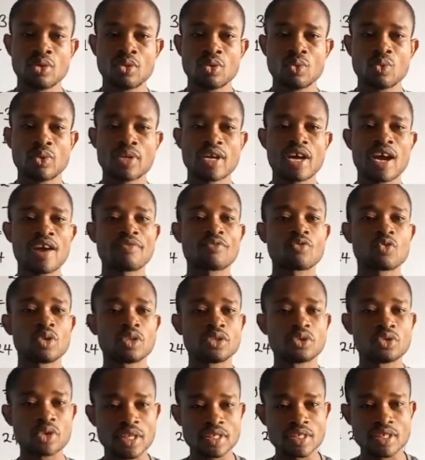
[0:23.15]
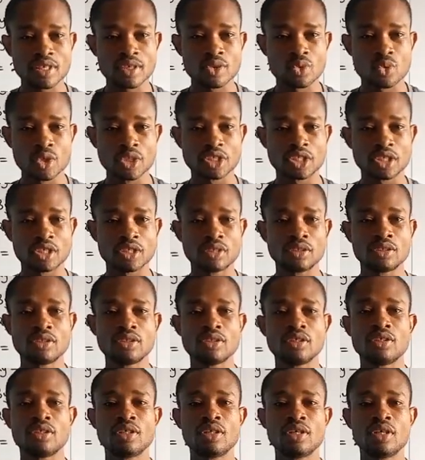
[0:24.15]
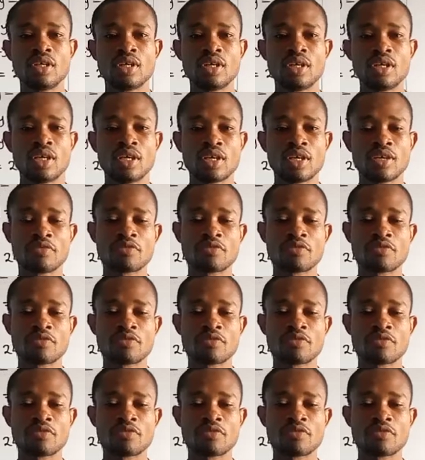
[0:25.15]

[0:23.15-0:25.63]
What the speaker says: we have quadratic equation, and